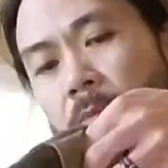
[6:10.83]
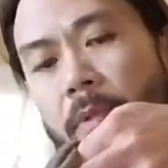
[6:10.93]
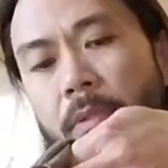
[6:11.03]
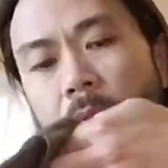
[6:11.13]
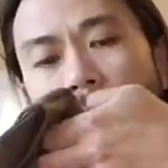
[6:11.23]
up
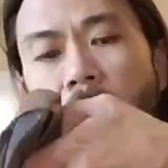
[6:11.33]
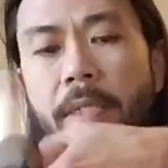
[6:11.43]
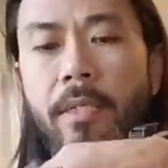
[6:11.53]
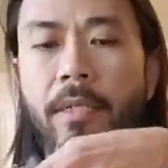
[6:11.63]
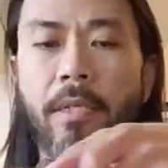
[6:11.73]
real quick,
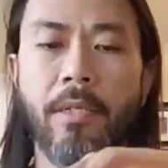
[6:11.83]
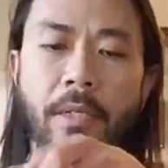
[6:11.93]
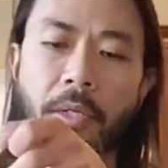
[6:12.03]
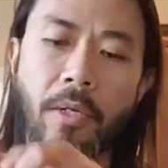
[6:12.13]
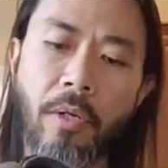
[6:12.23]

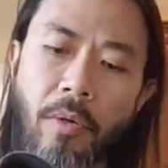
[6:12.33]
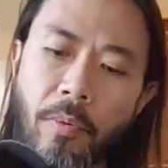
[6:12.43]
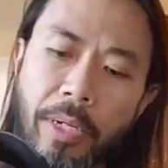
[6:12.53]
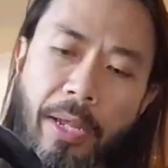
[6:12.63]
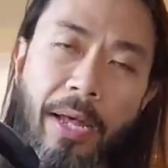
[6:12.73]

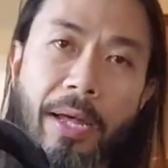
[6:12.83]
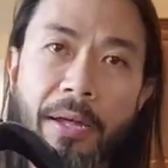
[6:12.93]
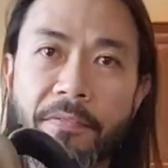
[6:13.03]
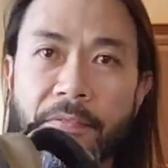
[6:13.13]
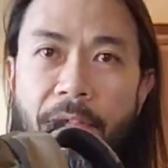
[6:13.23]
we
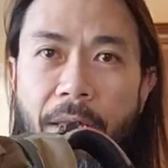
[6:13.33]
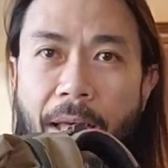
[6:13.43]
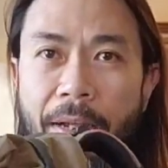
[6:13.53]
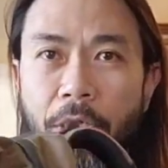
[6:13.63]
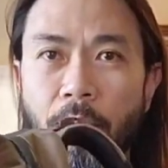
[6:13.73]
have
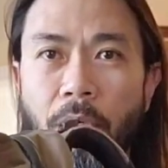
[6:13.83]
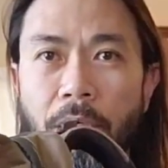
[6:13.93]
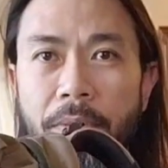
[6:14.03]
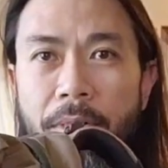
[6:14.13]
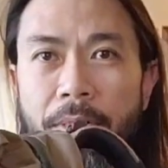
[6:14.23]
the
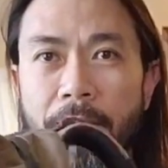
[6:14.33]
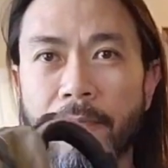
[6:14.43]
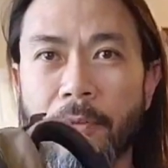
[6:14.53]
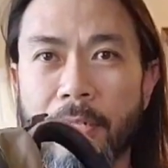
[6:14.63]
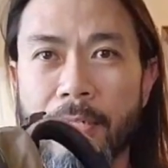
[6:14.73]
actual,
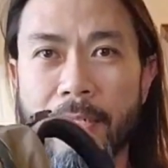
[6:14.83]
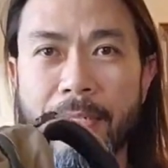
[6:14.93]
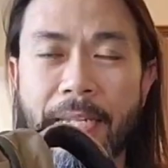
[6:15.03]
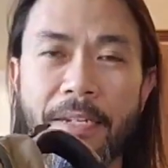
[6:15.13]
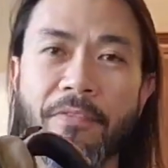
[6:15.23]
what is
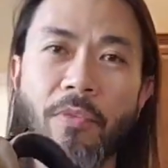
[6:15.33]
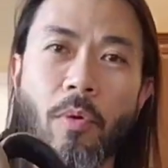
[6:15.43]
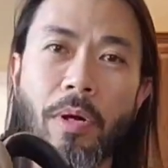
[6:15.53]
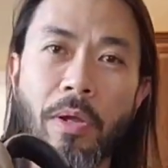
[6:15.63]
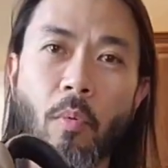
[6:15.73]
intended
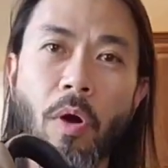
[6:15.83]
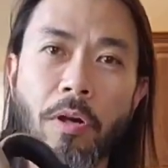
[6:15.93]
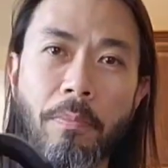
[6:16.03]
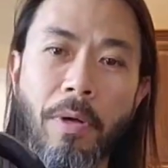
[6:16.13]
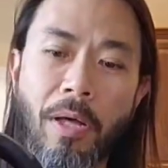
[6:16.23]
for a
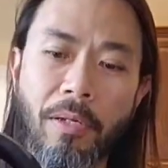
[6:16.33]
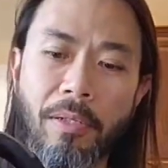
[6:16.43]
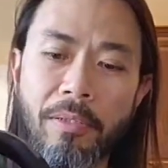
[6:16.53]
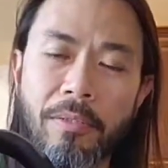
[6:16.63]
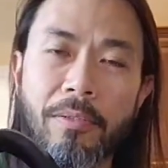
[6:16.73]
water
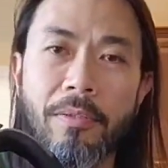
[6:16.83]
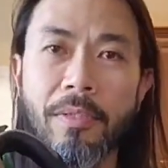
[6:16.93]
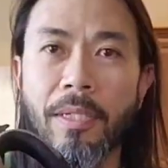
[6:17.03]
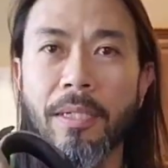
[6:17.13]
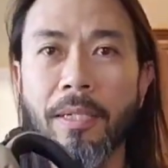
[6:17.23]
bottle
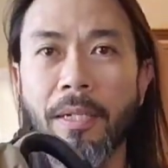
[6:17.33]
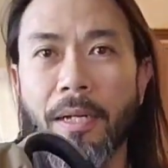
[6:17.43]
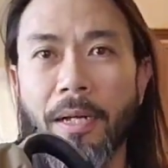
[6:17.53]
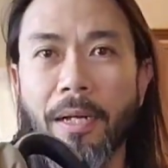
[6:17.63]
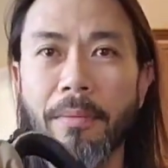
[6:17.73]

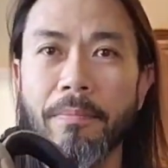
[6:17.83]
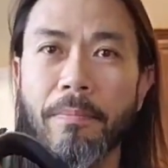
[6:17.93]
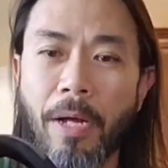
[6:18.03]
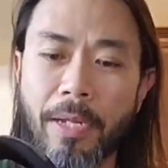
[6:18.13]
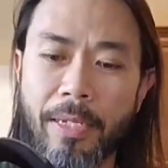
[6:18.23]

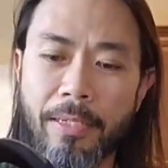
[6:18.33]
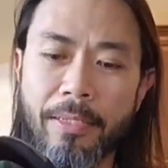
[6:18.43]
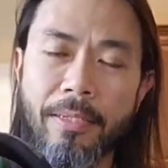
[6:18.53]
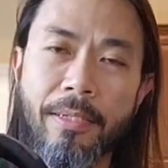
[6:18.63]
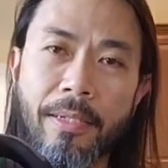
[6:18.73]

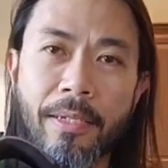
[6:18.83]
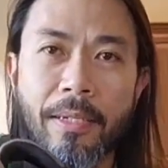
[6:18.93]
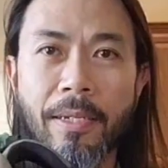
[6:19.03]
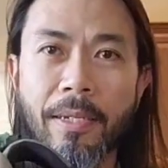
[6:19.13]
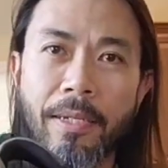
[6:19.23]
pocket.
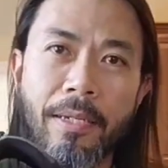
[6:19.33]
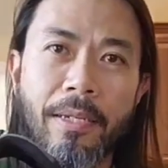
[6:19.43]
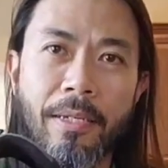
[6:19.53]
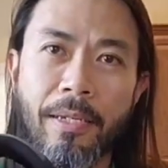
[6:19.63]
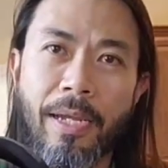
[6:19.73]

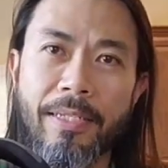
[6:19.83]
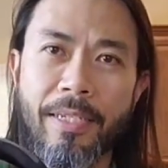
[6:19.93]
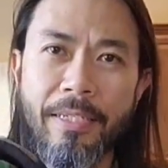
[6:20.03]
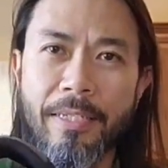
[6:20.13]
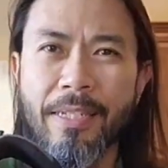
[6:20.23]
I
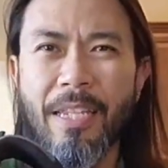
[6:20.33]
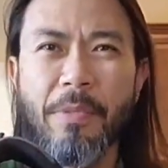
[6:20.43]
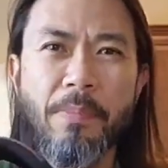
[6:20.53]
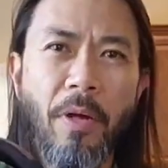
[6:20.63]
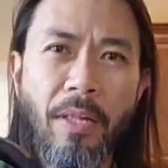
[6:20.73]
tend to just
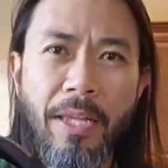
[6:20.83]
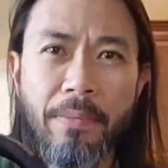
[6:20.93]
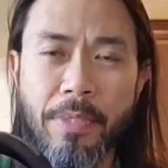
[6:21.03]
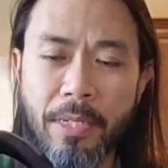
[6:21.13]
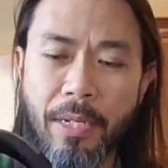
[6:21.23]
keep small
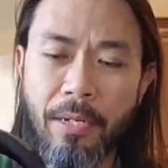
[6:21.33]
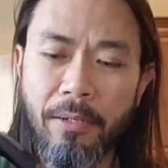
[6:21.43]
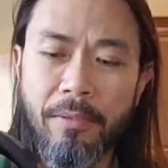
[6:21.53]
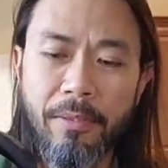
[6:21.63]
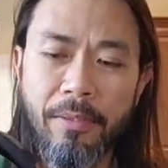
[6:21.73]
items in
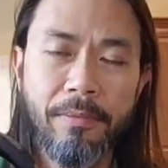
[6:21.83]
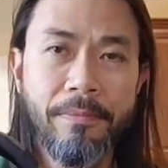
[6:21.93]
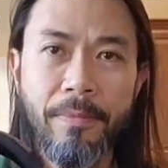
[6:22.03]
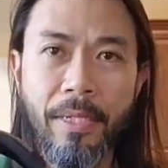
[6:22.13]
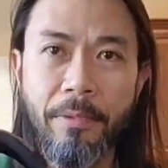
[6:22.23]
here,
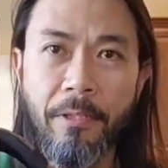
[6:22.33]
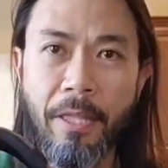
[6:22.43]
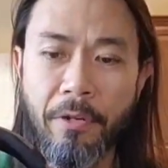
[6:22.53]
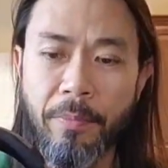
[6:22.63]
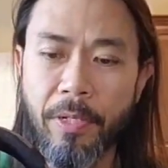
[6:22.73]
like a
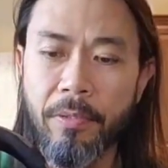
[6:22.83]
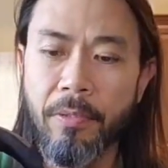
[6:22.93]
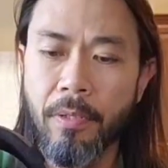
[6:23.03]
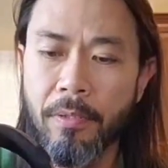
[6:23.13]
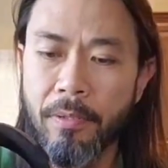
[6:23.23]
Leatherman
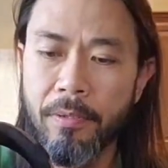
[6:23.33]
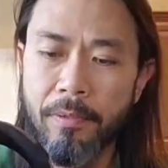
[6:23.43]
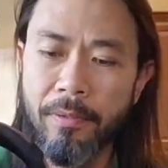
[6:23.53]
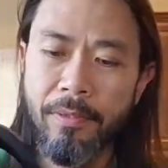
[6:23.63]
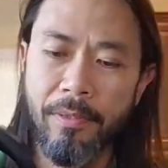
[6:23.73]

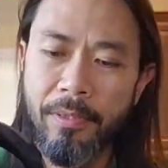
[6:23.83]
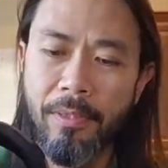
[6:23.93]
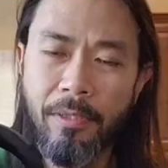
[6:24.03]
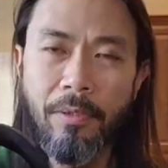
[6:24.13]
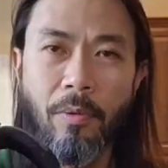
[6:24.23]

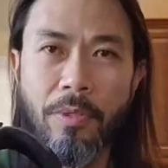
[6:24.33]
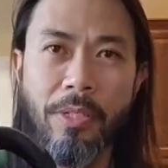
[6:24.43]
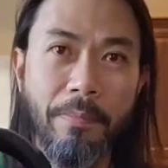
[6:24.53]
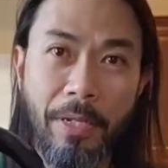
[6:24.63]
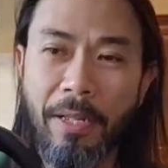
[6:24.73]
or
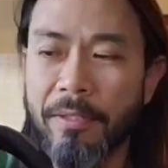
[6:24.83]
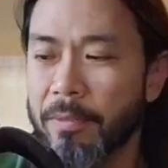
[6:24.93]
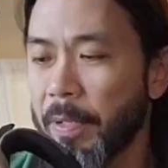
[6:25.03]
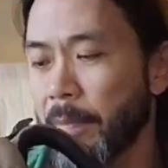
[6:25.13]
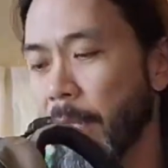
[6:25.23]
something
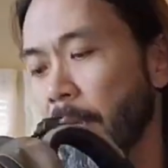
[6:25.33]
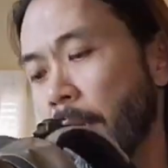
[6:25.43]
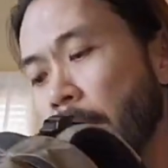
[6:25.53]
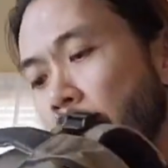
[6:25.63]
else maybe.